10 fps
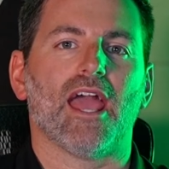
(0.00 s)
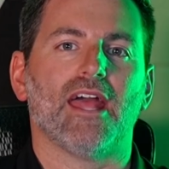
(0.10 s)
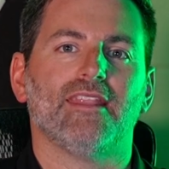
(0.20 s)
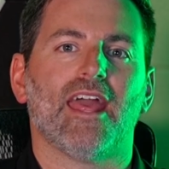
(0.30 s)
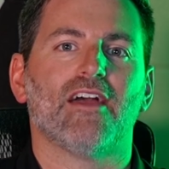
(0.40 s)

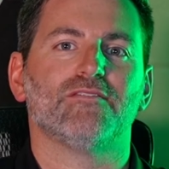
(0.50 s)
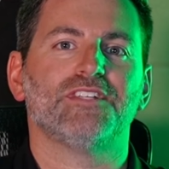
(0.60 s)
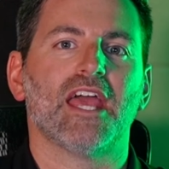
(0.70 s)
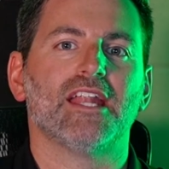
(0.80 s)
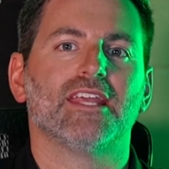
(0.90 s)
and they have
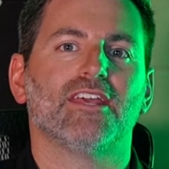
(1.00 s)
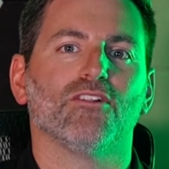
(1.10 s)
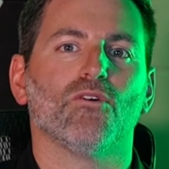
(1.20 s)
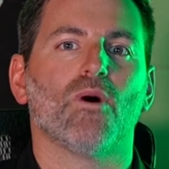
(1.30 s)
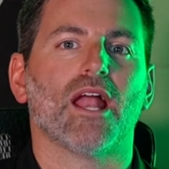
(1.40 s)
10
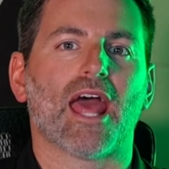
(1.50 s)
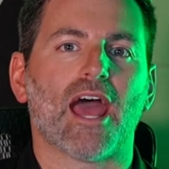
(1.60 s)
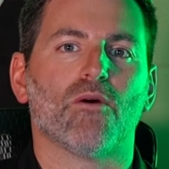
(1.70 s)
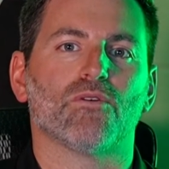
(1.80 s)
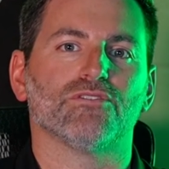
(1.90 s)
kilowatt
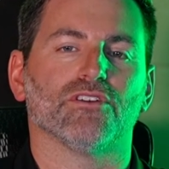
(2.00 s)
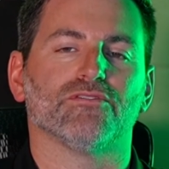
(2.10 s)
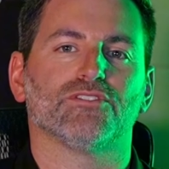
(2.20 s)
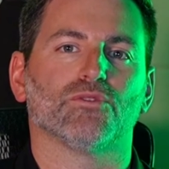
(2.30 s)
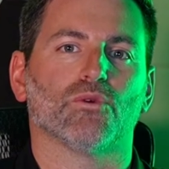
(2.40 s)
hours
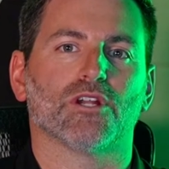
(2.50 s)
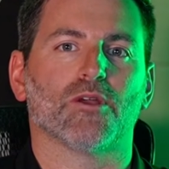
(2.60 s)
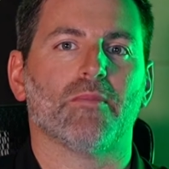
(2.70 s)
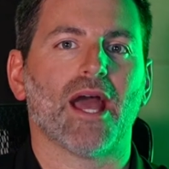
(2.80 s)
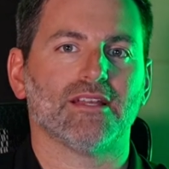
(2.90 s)
of stored
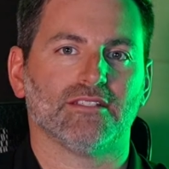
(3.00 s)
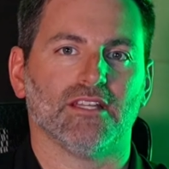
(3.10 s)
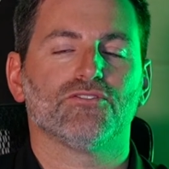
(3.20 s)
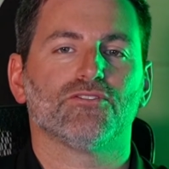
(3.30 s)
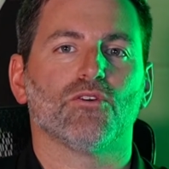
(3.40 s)

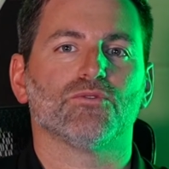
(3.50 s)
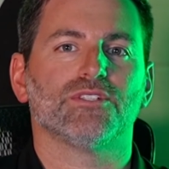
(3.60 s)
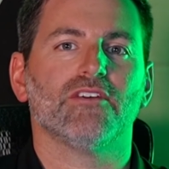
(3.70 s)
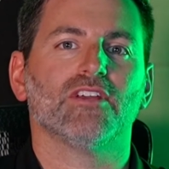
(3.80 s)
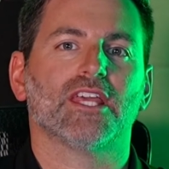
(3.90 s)
capacity. So
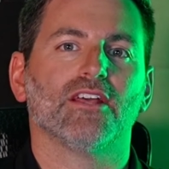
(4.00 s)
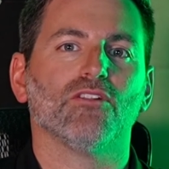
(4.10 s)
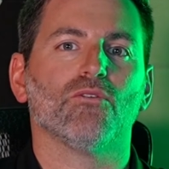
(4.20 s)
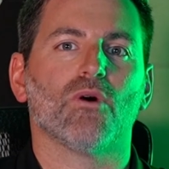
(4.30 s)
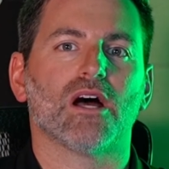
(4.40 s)
7
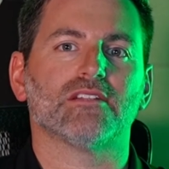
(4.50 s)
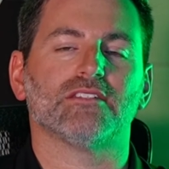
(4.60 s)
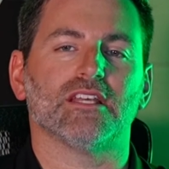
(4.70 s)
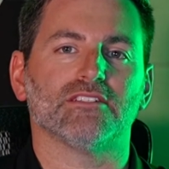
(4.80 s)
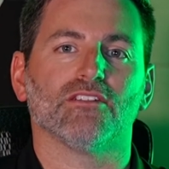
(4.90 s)

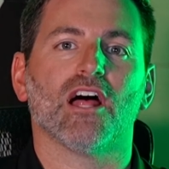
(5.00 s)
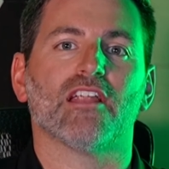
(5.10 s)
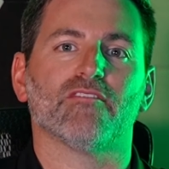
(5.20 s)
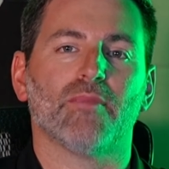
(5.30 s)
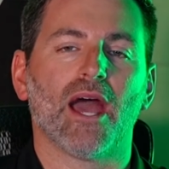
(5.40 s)
kilowatts is a
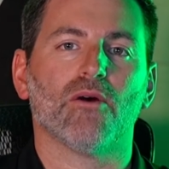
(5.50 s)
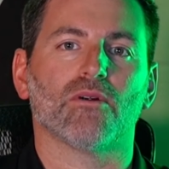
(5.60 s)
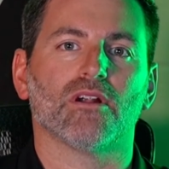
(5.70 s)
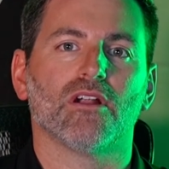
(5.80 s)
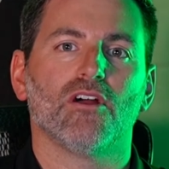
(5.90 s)
lot of
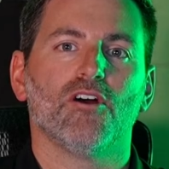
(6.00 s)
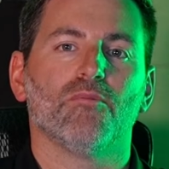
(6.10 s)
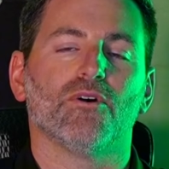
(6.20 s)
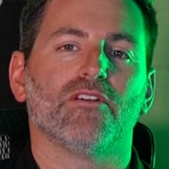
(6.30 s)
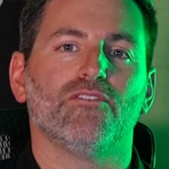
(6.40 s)
power,
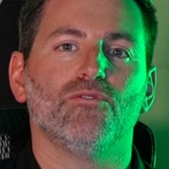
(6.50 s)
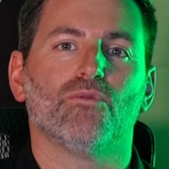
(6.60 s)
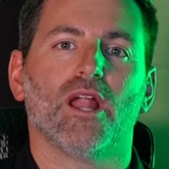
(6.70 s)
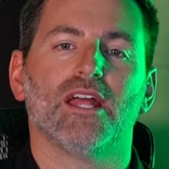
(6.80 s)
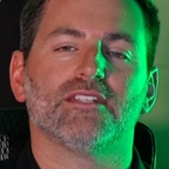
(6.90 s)
but if you
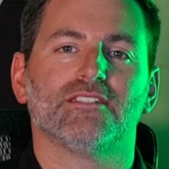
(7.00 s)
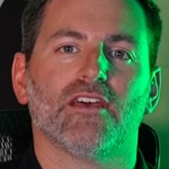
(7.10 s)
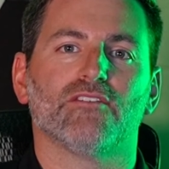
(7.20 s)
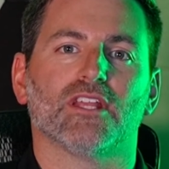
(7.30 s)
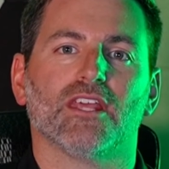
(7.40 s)
ran
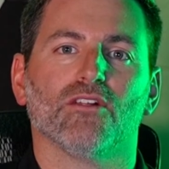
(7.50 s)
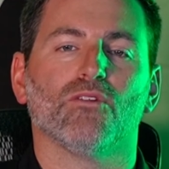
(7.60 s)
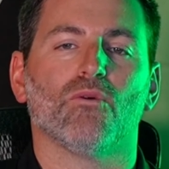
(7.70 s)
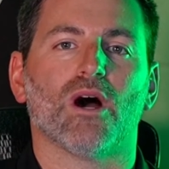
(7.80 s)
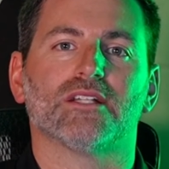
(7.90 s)
7
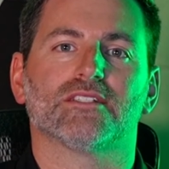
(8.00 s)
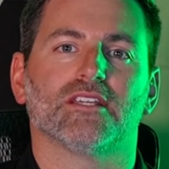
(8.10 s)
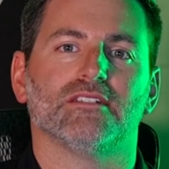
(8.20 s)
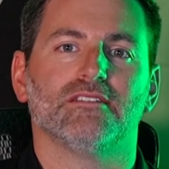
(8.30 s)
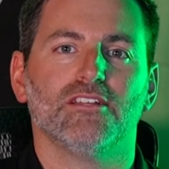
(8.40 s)
kilowatts
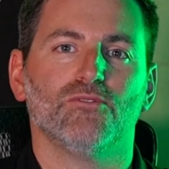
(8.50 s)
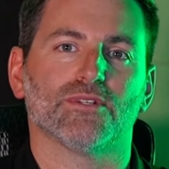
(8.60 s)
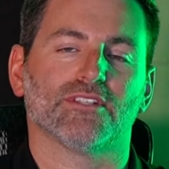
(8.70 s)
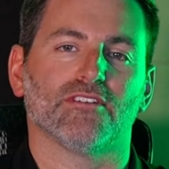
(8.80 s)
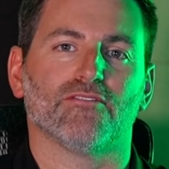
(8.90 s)

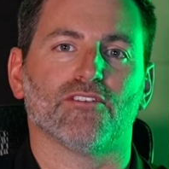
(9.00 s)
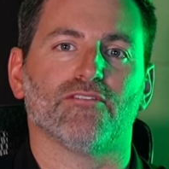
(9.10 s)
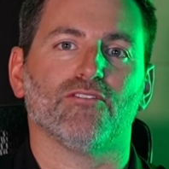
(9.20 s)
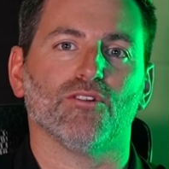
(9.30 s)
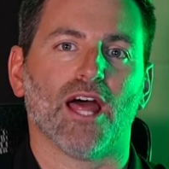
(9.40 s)
continuously for a
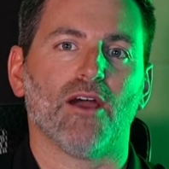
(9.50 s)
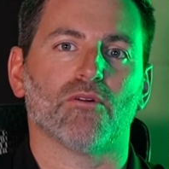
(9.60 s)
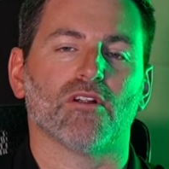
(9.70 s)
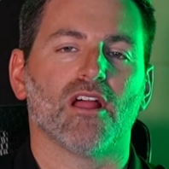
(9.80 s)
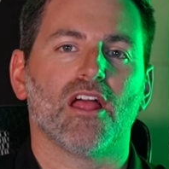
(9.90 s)
full
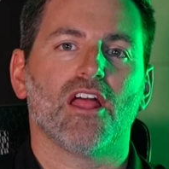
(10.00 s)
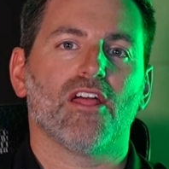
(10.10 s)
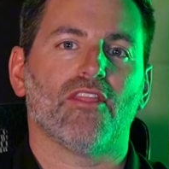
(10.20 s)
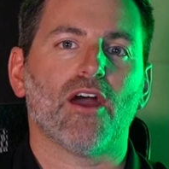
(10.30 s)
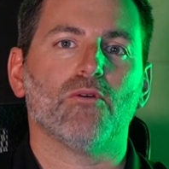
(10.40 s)
hour,
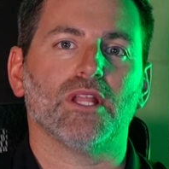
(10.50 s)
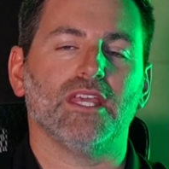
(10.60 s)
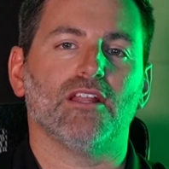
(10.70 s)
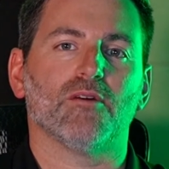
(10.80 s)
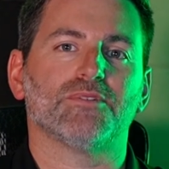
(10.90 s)
that would
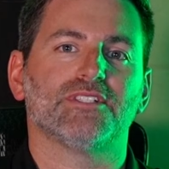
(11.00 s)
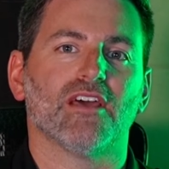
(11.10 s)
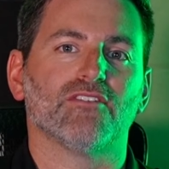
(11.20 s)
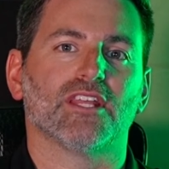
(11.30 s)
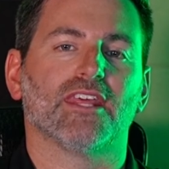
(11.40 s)
eat up
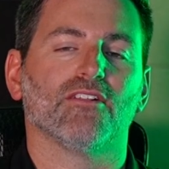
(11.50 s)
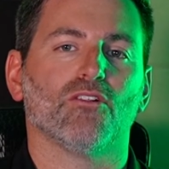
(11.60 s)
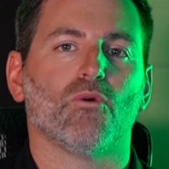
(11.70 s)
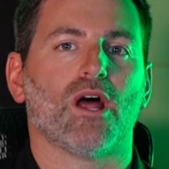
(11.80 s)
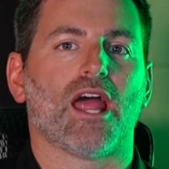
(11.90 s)
7
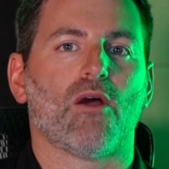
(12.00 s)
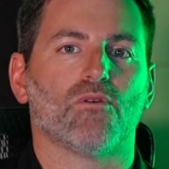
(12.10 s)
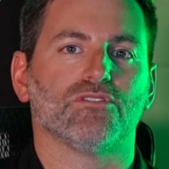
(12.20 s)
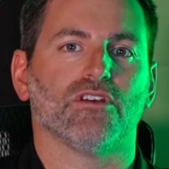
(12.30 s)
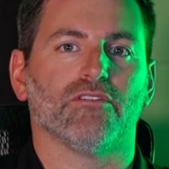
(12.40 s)
kilowatt
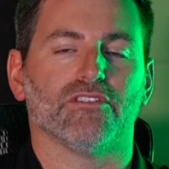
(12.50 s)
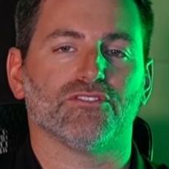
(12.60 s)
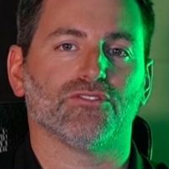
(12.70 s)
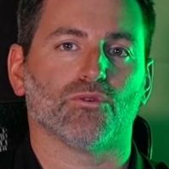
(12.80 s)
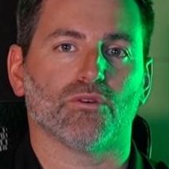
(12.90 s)
hours of the
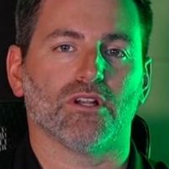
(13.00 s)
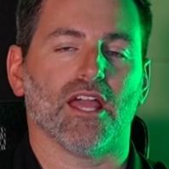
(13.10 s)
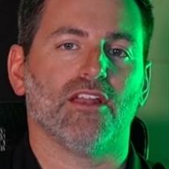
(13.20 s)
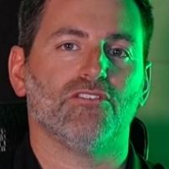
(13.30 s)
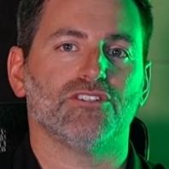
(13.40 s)
stored
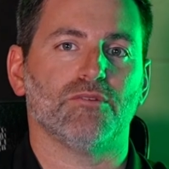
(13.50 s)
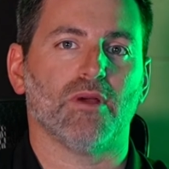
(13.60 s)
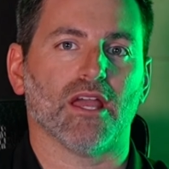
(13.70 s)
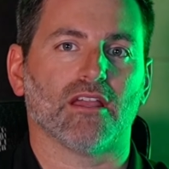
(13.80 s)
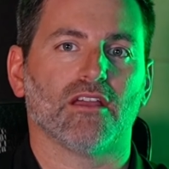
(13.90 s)
energy
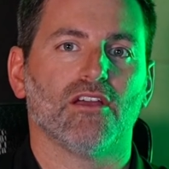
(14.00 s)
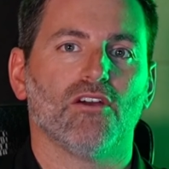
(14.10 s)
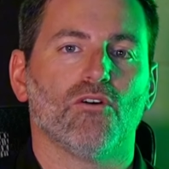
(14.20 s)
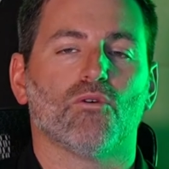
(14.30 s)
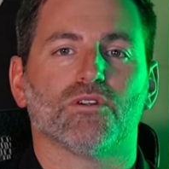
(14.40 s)
bank,
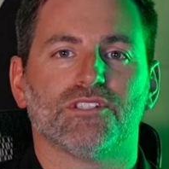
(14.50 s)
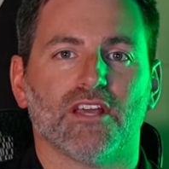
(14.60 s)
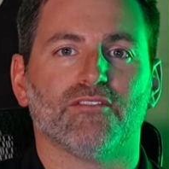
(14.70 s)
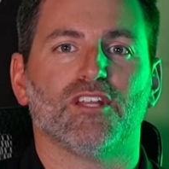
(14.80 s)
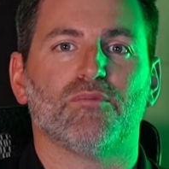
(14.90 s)
or
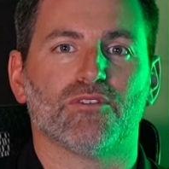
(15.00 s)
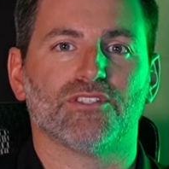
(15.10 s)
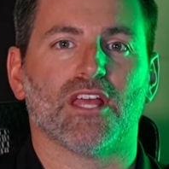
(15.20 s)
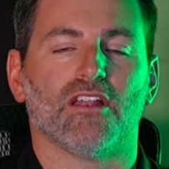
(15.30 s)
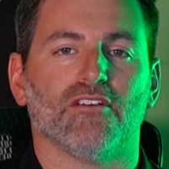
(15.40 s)

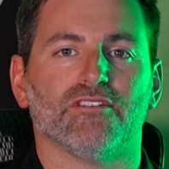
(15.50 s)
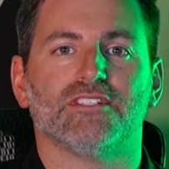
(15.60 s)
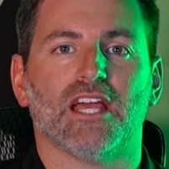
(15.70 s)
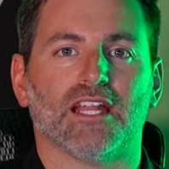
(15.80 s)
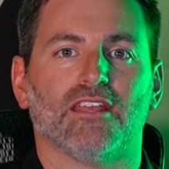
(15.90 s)
70% of a
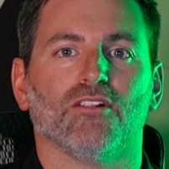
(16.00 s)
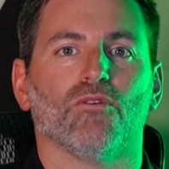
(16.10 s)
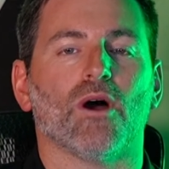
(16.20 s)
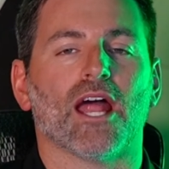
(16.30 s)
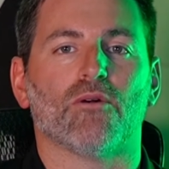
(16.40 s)
10
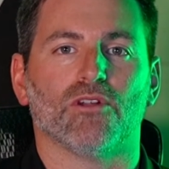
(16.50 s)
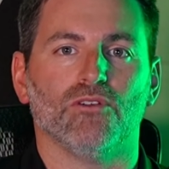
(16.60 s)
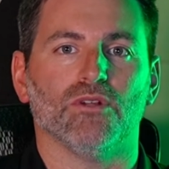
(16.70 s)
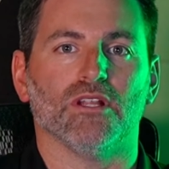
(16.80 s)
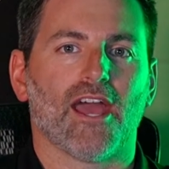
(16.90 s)
kilowatt hour
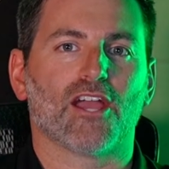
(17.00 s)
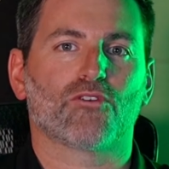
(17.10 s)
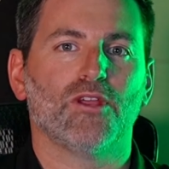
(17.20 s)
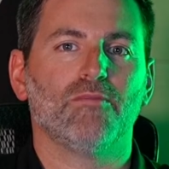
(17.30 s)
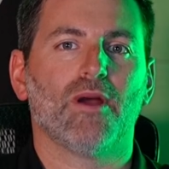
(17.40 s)
unit. At
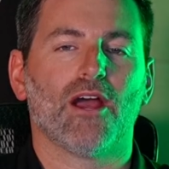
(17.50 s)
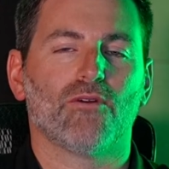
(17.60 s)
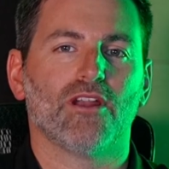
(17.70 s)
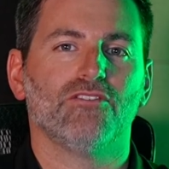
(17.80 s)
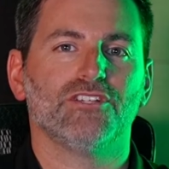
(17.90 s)
Green
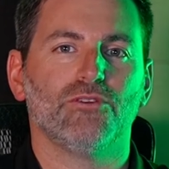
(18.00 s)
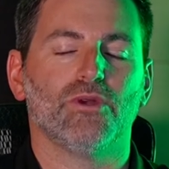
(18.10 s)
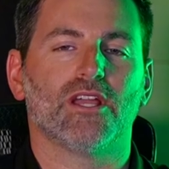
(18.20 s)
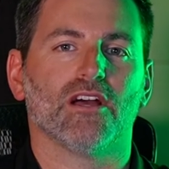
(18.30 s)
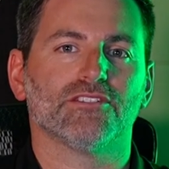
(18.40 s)
Power Energy,
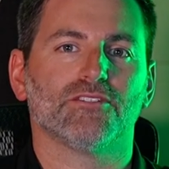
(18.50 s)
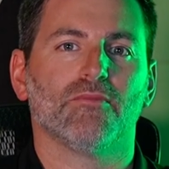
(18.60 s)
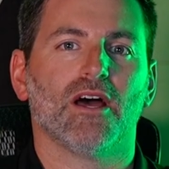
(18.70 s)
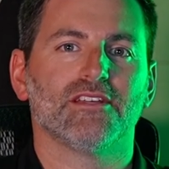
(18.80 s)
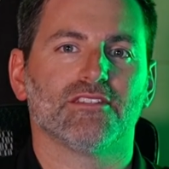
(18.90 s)
we
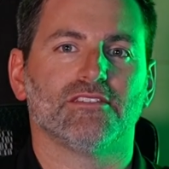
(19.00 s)
customize the